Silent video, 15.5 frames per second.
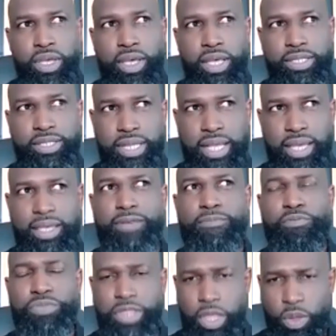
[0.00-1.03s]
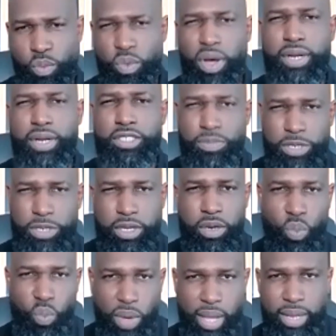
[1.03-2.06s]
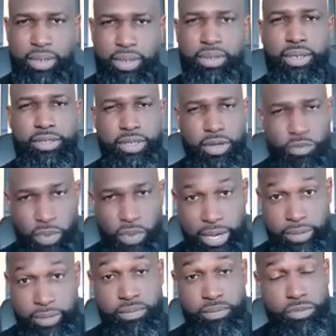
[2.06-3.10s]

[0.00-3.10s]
It's like they want it to be done well and done right.